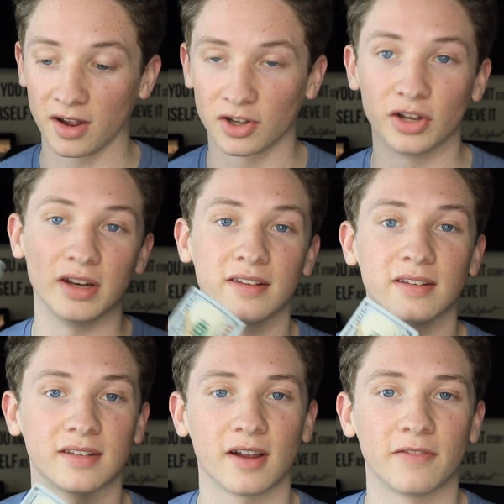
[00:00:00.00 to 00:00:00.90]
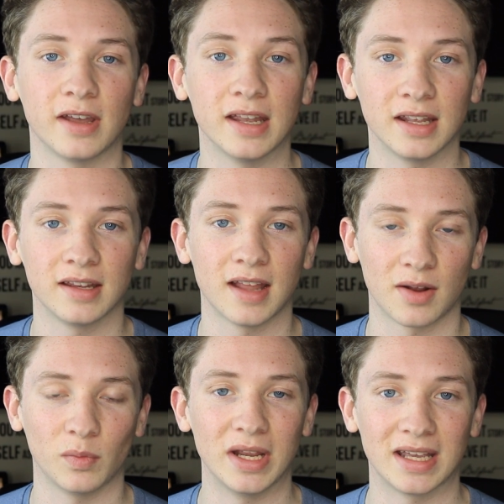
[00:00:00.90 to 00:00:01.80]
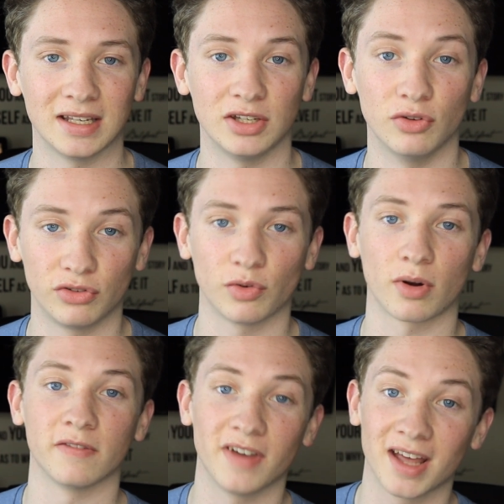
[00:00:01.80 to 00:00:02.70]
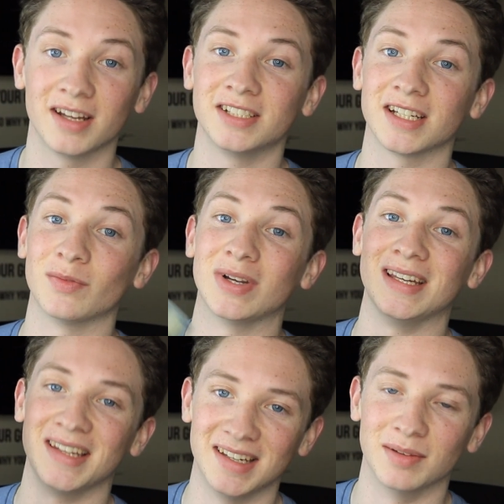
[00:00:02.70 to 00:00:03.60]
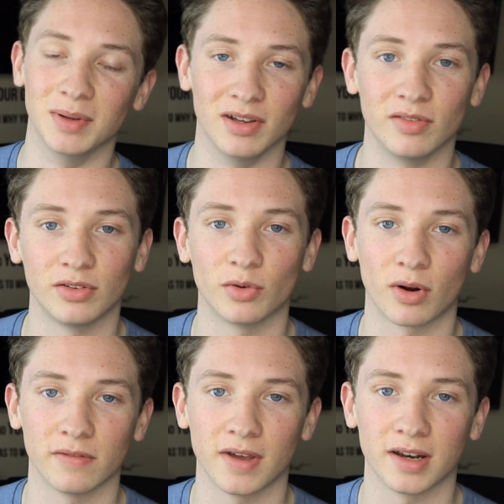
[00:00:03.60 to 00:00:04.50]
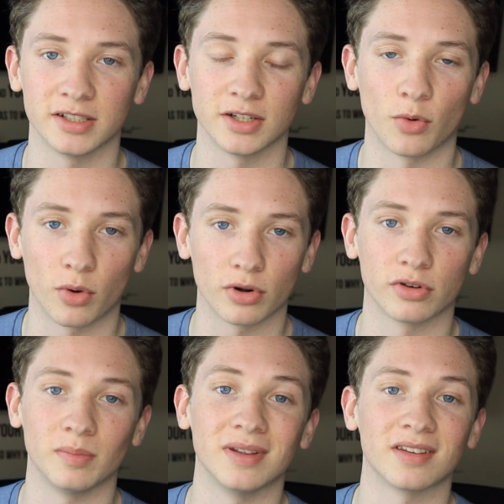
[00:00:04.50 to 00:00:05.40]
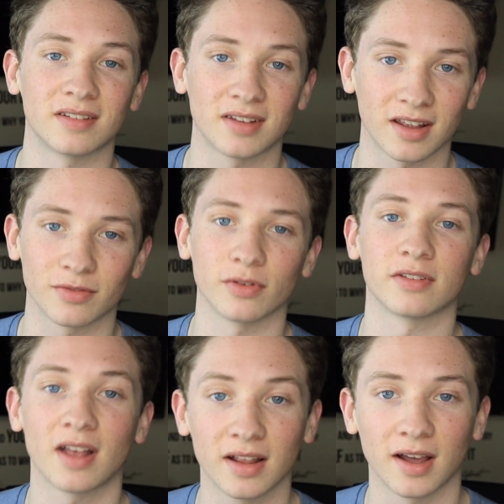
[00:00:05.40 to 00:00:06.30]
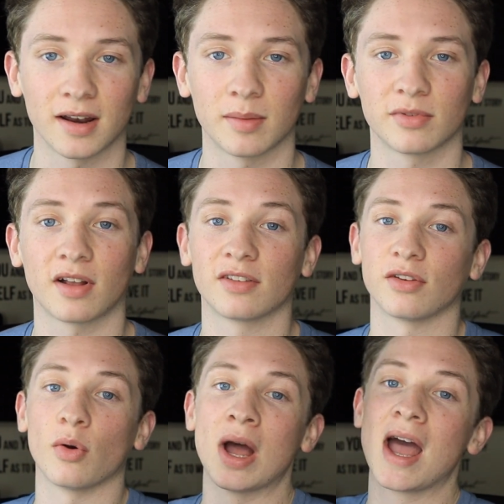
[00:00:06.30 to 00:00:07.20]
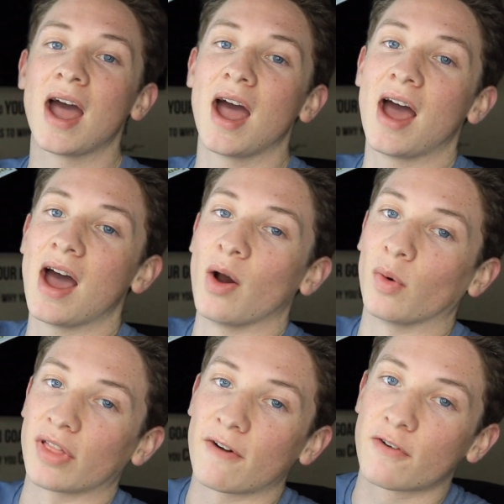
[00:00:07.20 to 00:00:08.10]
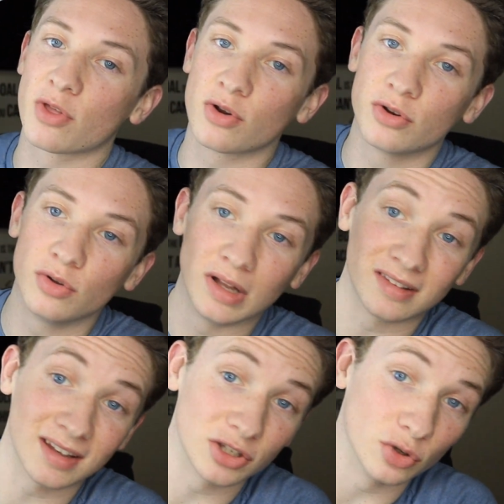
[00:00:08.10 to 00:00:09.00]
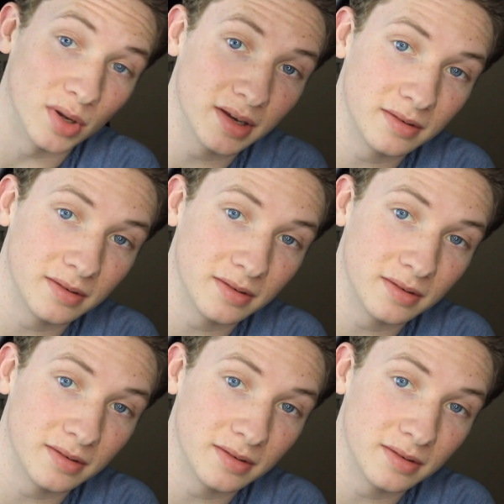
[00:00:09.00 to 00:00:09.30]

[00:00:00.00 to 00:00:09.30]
goodies and stuff in it that we can use to our advantage, and we need to be using to our advantage in order to be successful selling on Amazon. So without further ado, let's get to it.